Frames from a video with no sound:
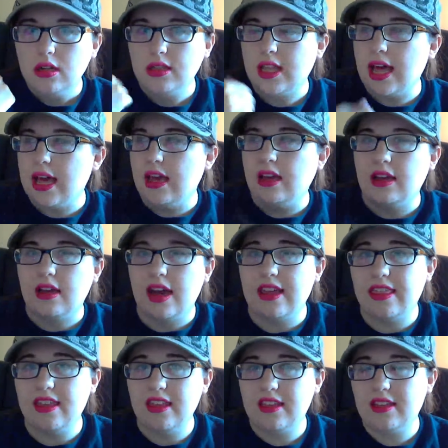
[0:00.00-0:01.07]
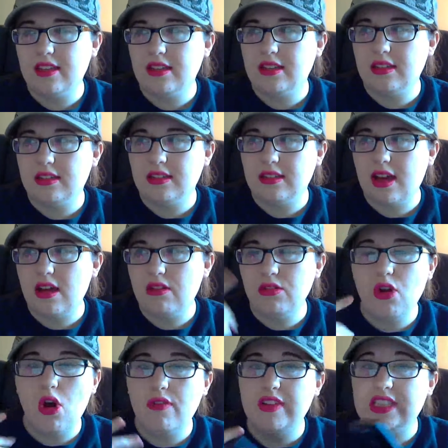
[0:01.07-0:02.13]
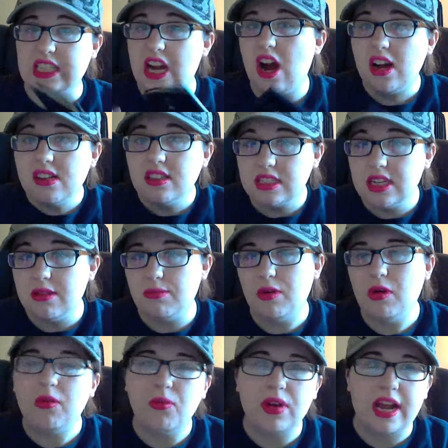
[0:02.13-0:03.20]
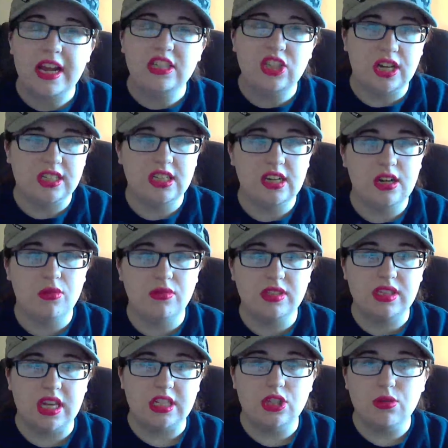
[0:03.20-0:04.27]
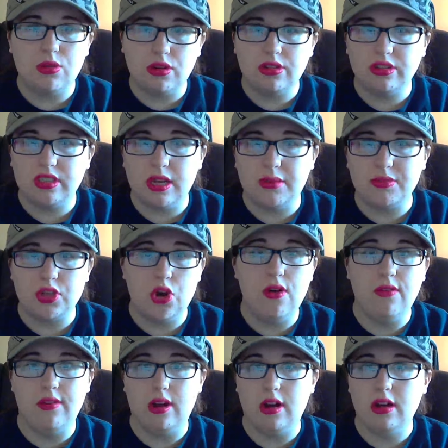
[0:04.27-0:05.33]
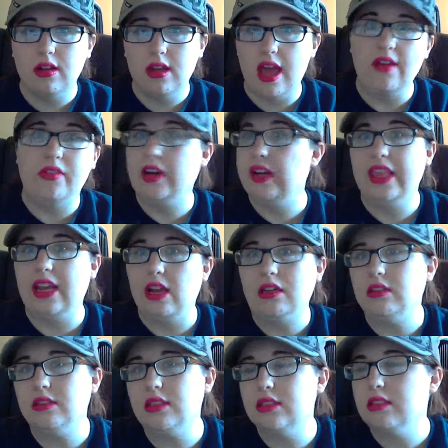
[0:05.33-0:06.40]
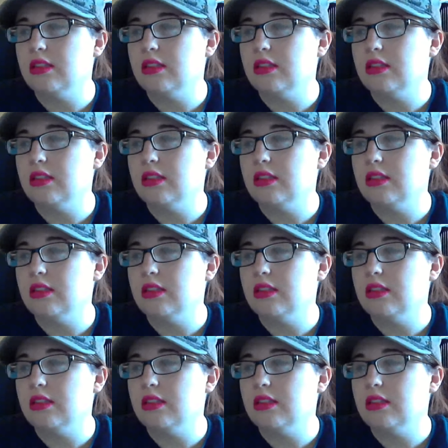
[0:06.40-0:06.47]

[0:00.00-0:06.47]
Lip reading: Like I don't know if it's a constant, but when I checked it was like 200 steps over everything else.